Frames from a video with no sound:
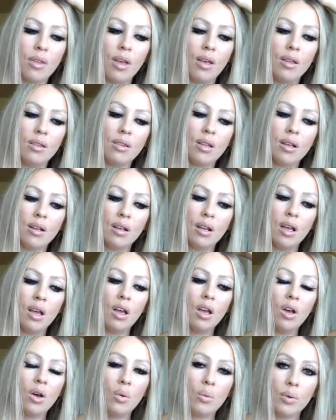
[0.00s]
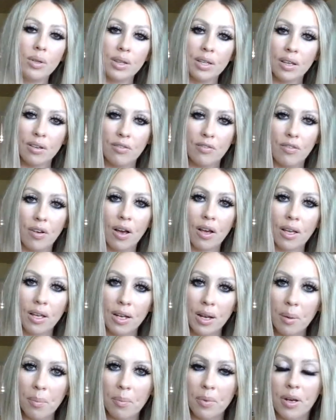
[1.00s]
And then when they fuck it
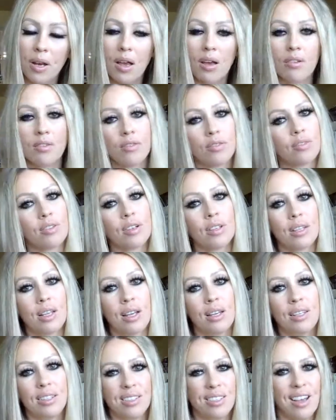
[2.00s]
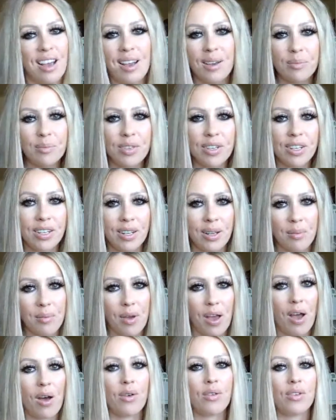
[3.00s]
up enough, we're like, nah, I'm good, I'm
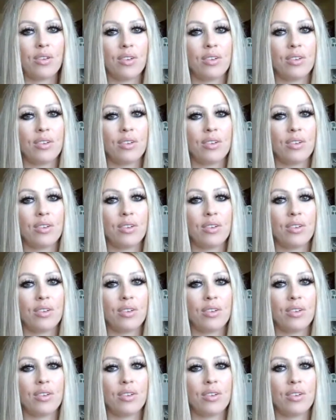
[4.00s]
out.